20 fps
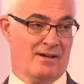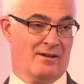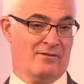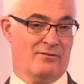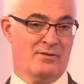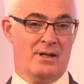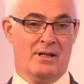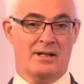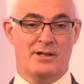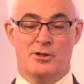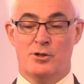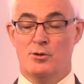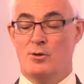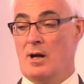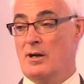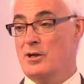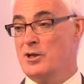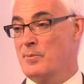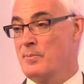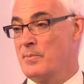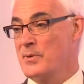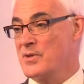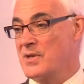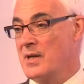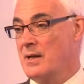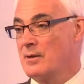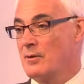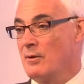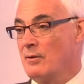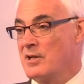of nearly
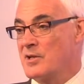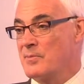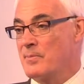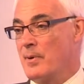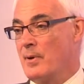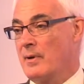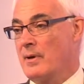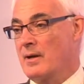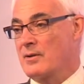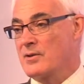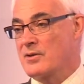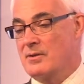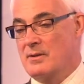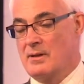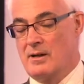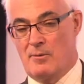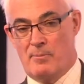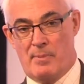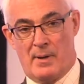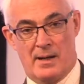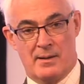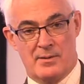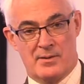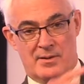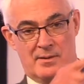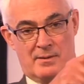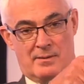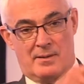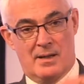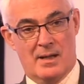200% on its products and
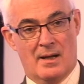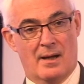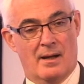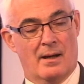aeroplanes that